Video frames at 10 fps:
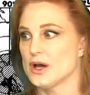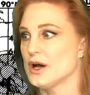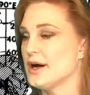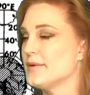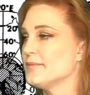
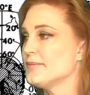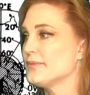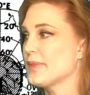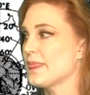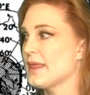
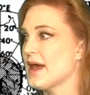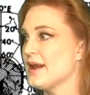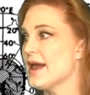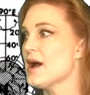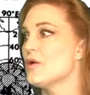
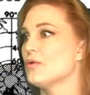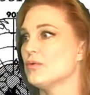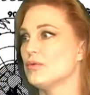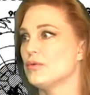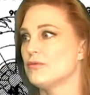And now,
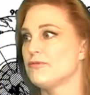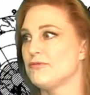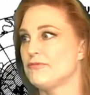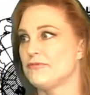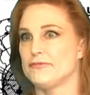
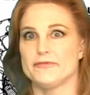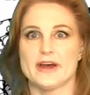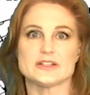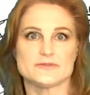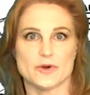
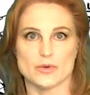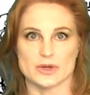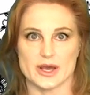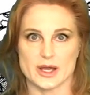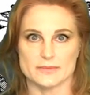fast
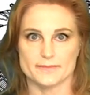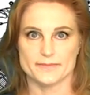forward that,